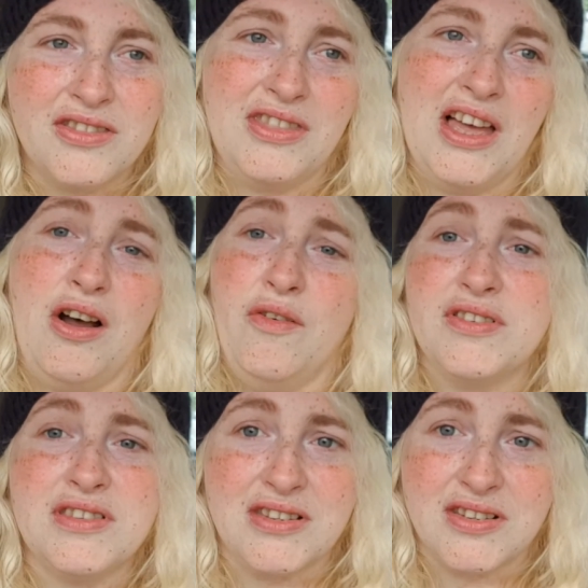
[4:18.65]
that
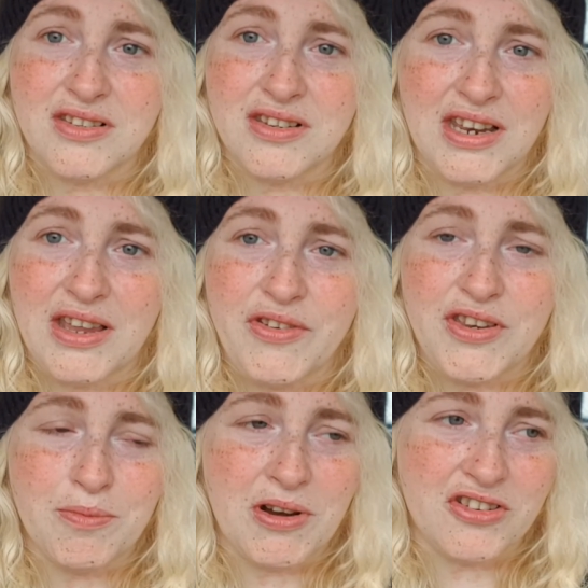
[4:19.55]
obviously is just going to give you
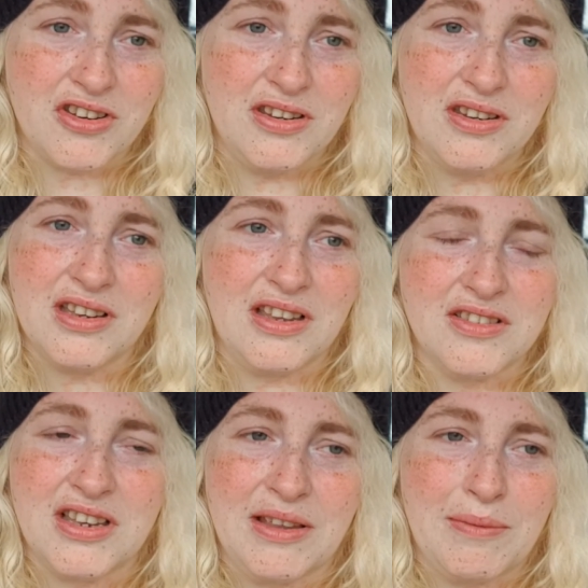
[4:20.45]
depression. It's
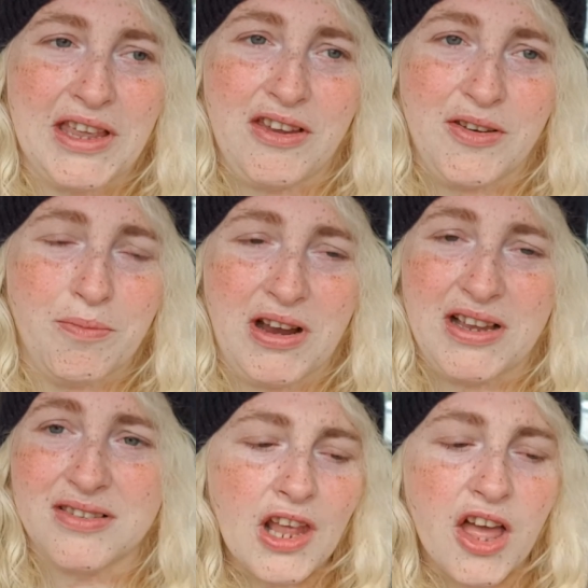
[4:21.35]
going to make you depressed.